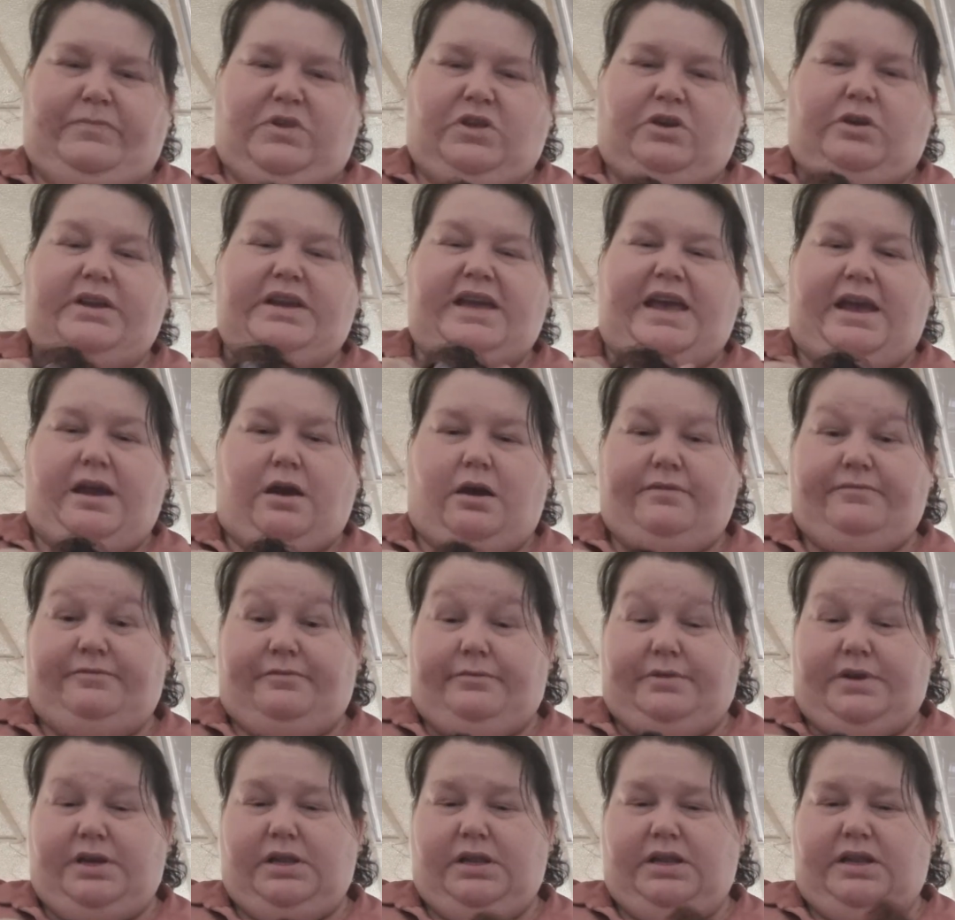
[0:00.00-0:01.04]
Okay, I've
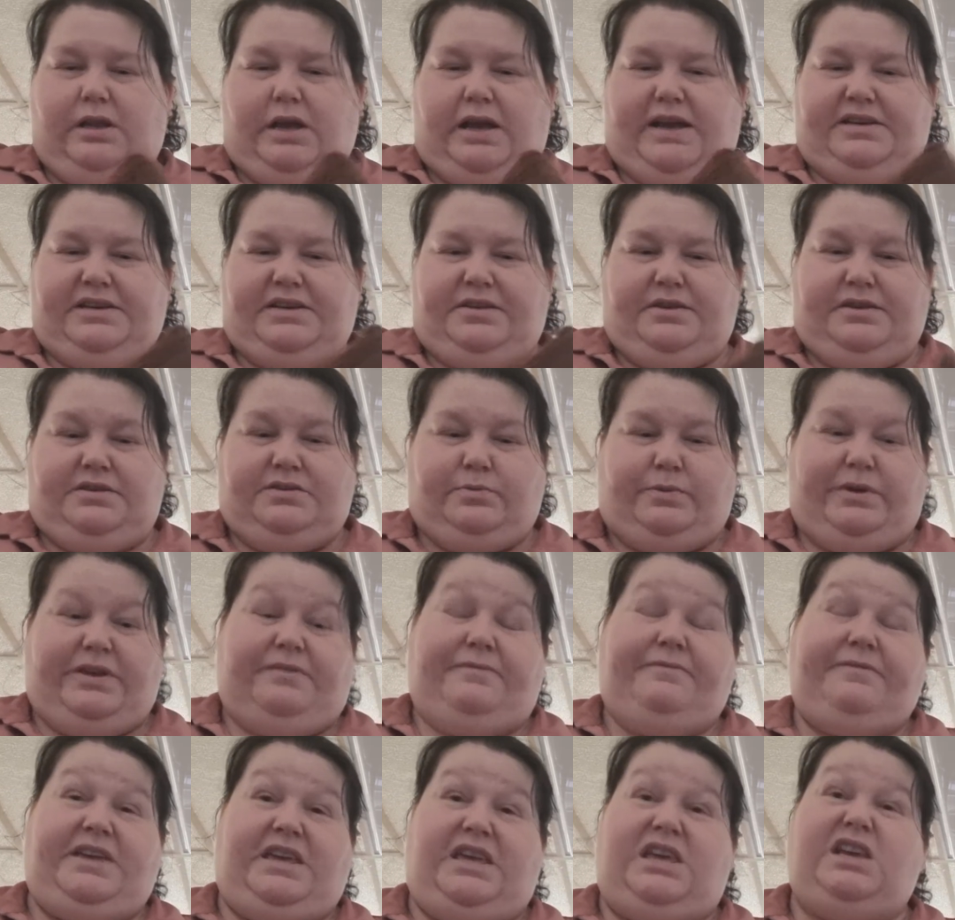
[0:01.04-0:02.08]
really liked this wig
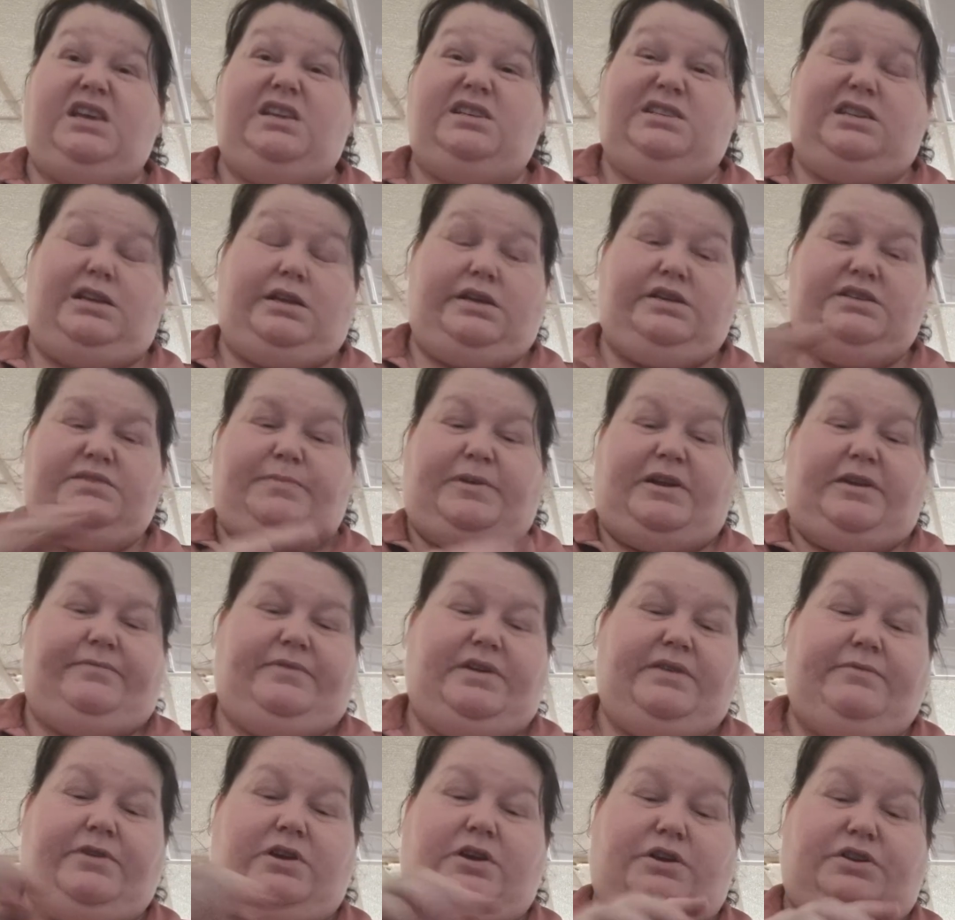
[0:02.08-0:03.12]
for years and years, but I've
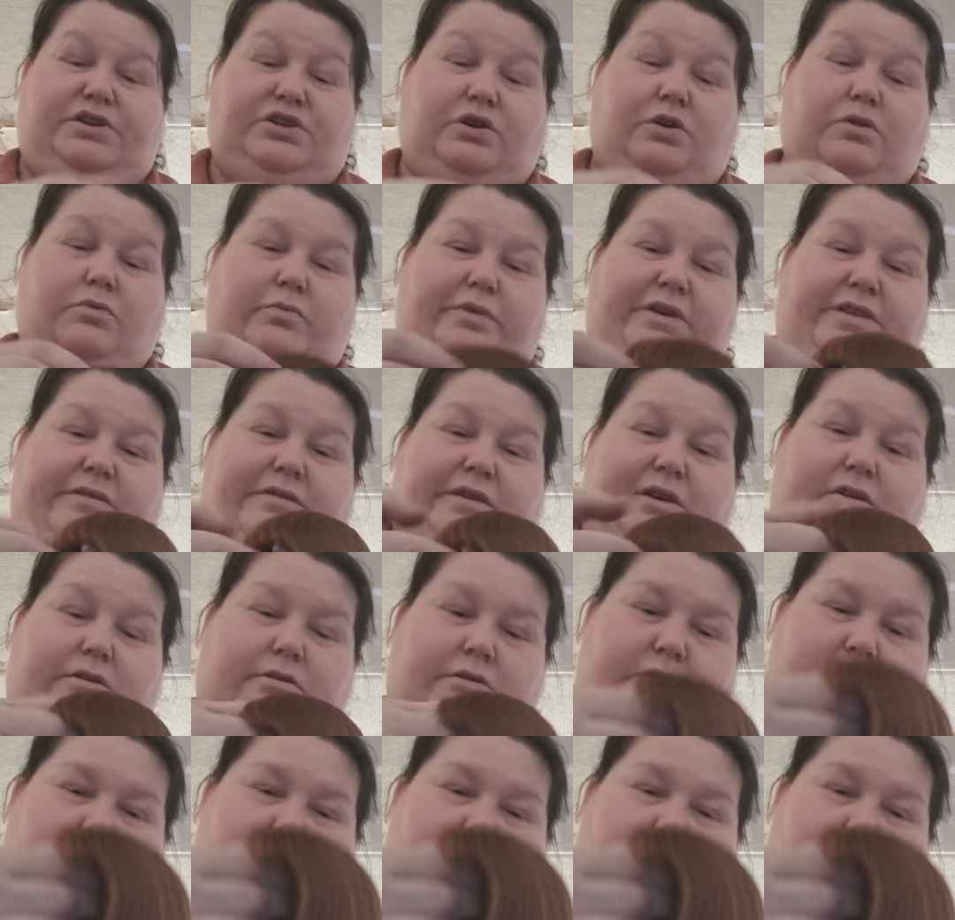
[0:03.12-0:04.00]
never got a doll with it.